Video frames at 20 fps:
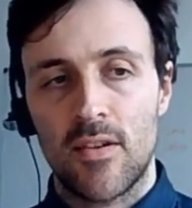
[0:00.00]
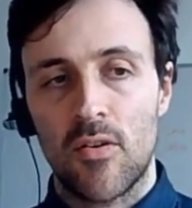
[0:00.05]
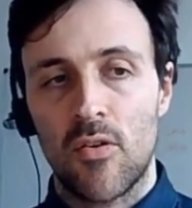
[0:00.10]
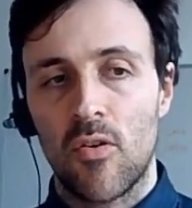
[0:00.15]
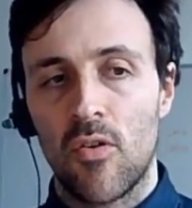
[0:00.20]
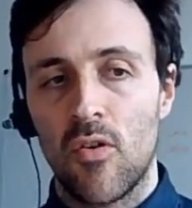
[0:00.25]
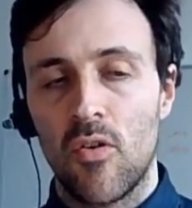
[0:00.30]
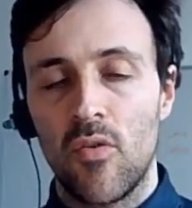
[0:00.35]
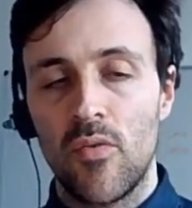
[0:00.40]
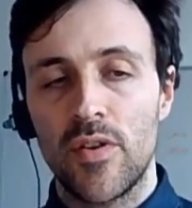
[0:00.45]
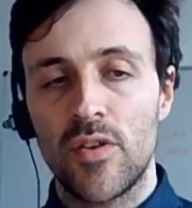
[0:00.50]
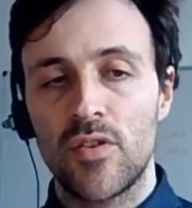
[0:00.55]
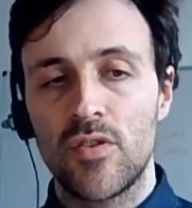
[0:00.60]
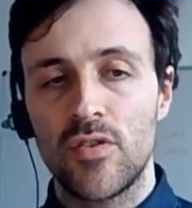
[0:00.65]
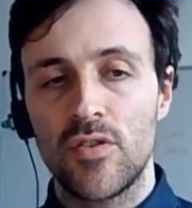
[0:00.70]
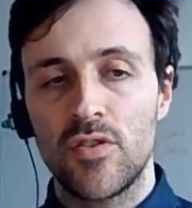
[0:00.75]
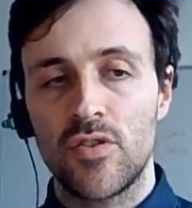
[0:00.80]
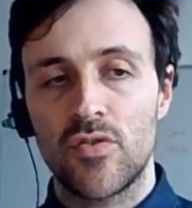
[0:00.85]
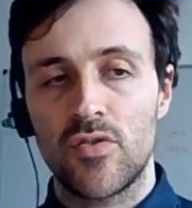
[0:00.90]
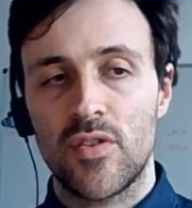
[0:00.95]
Or we
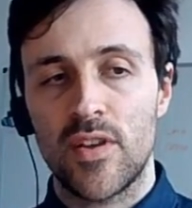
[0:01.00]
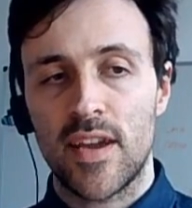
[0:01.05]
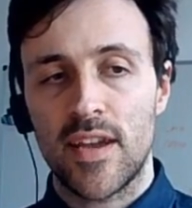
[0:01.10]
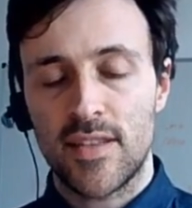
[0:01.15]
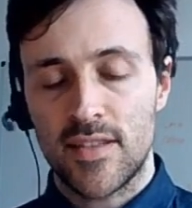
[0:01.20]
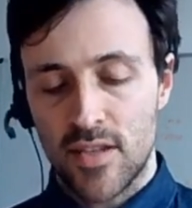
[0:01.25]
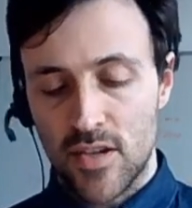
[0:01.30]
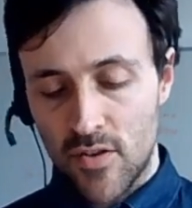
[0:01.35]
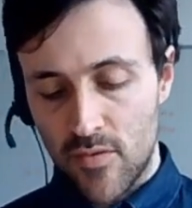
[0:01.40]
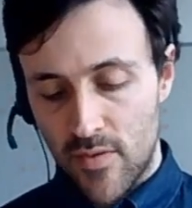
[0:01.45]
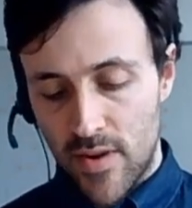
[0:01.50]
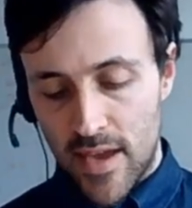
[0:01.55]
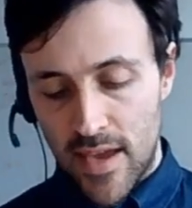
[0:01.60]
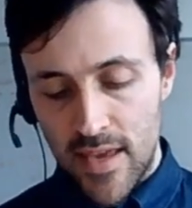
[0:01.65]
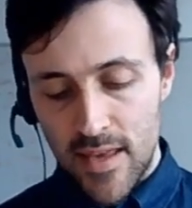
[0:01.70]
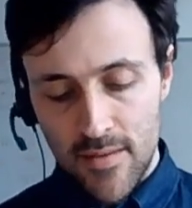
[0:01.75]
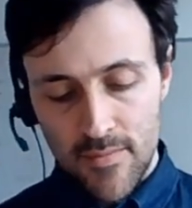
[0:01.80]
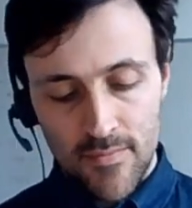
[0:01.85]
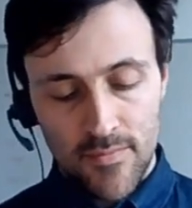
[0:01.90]
could create an array